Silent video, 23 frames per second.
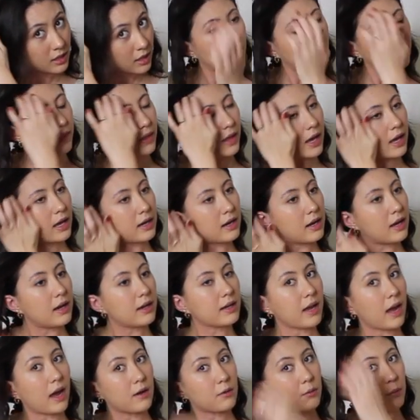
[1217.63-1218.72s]
And then
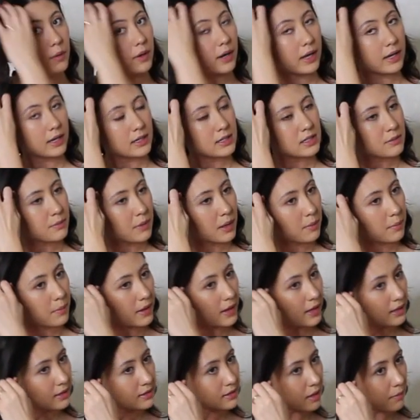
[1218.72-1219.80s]
again, when I get to my
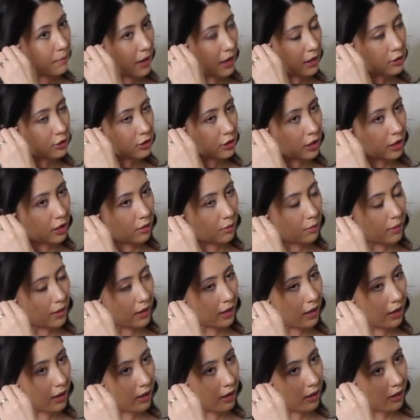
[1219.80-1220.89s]
bangs, I'm actually gonna
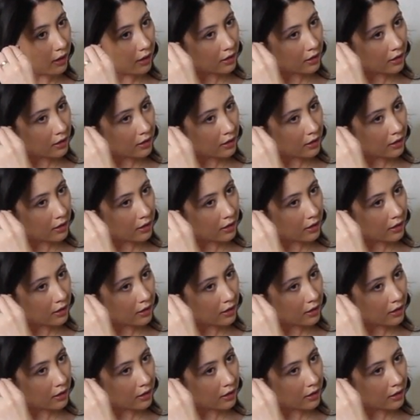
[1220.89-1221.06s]
wanna